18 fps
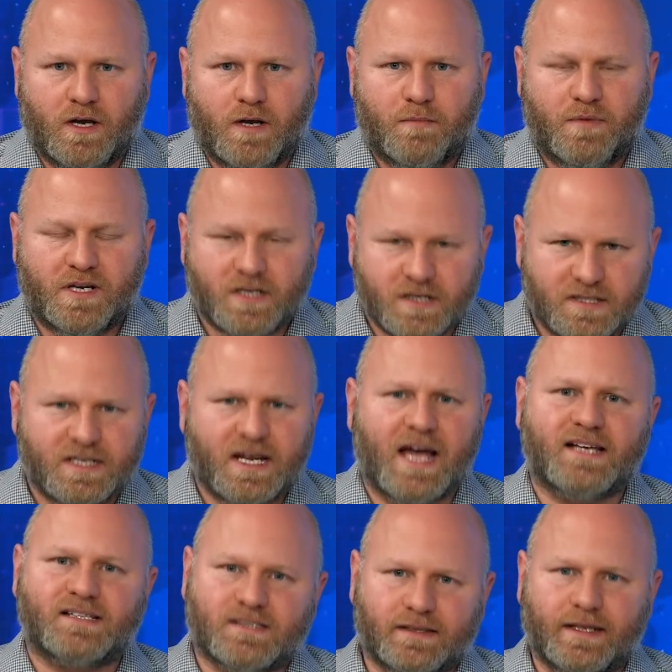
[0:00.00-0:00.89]
Because,
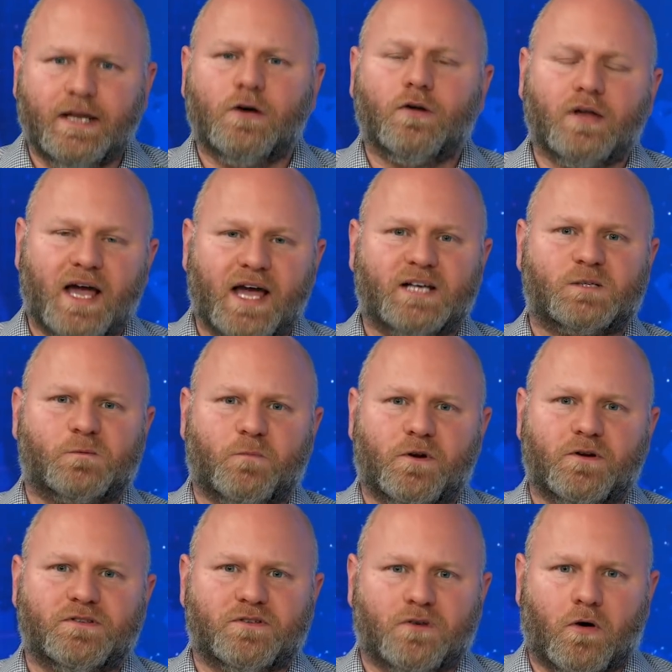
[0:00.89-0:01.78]
yes, legal
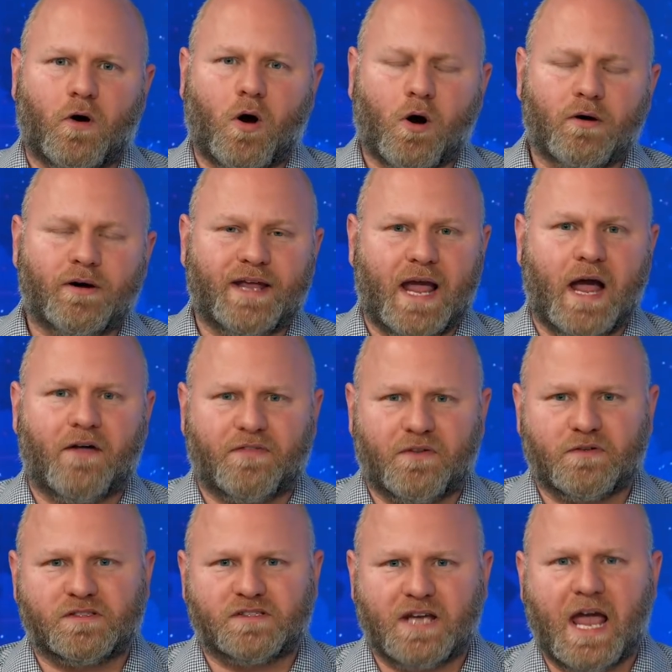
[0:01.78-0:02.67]
experts are already out
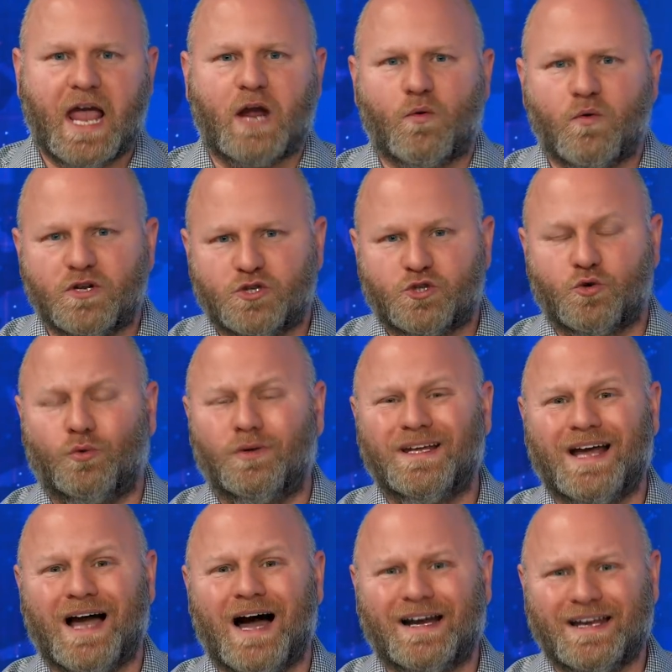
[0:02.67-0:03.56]
there saying what
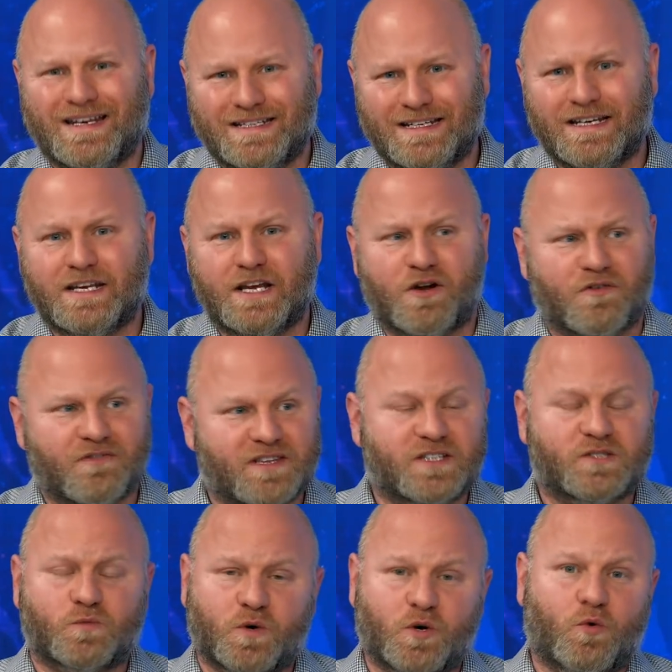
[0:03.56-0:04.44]
Giuliani did here,
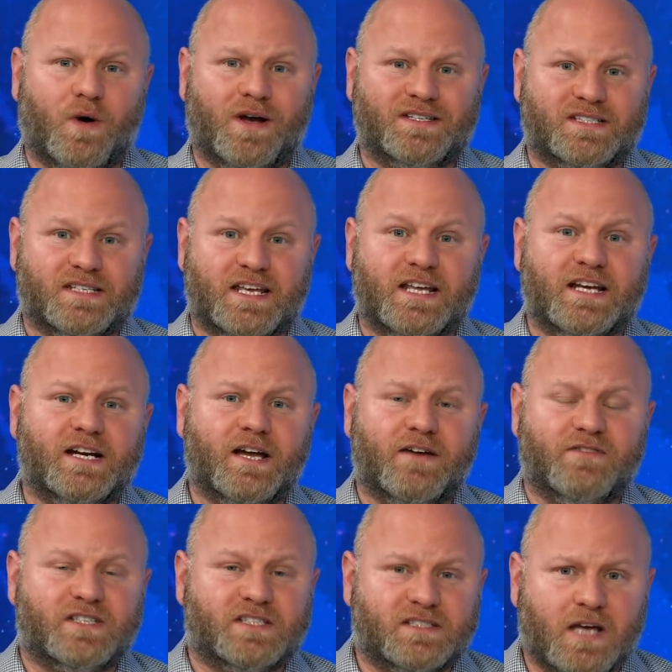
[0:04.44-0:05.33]
this request in and
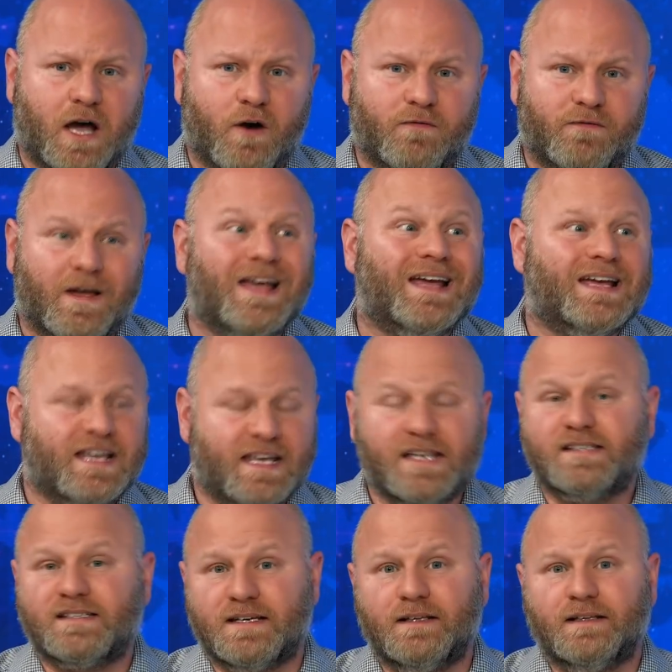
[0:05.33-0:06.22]
of itself,
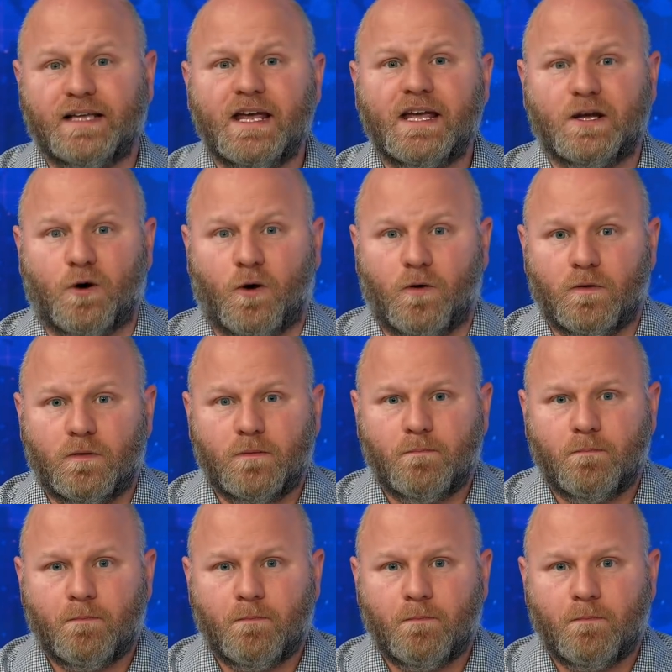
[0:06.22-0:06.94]
is illegal.